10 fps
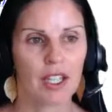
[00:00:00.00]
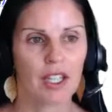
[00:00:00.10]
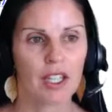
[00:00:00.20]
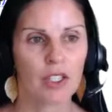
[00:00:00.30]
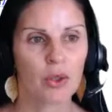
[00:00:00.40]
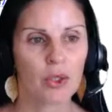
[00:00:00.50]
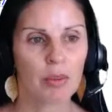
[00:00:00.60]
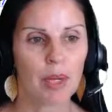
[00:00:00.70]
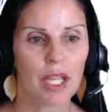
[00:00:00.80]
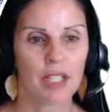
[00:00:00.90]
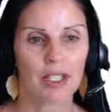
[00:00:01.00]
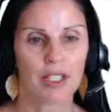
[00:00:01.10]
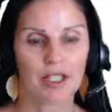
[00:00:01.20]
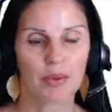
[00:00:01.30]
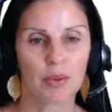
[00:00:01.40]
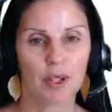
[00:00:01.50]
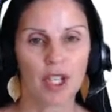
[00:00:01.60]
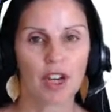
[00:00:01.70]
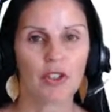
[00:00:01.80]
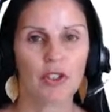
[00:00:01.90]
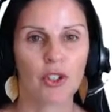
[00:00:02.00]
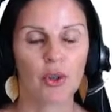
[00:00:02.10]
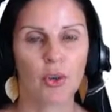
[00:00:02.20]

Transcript: The ignore button is really helpful